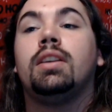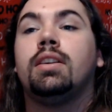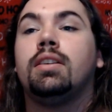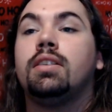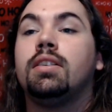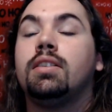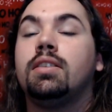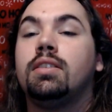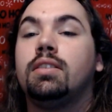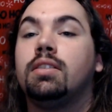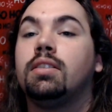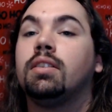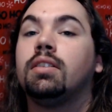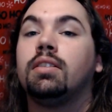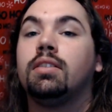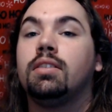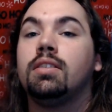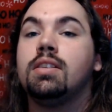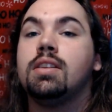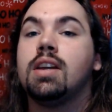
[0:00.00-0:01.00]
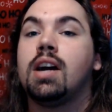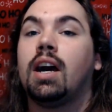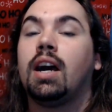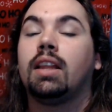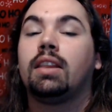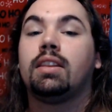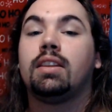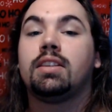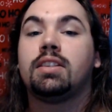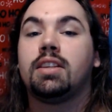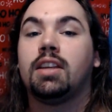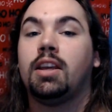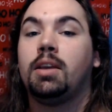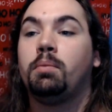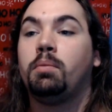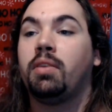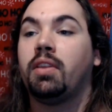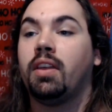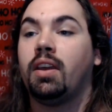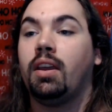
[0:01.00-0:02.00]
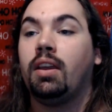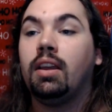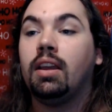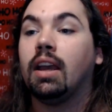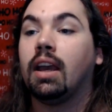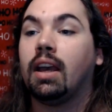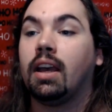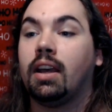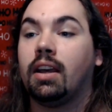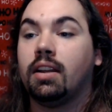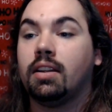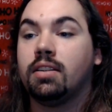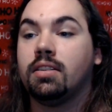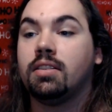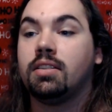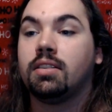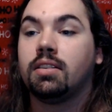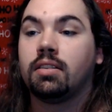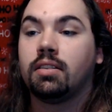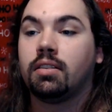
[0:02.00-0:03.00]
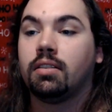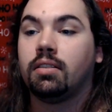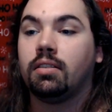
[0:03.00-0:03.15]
is not the same thing as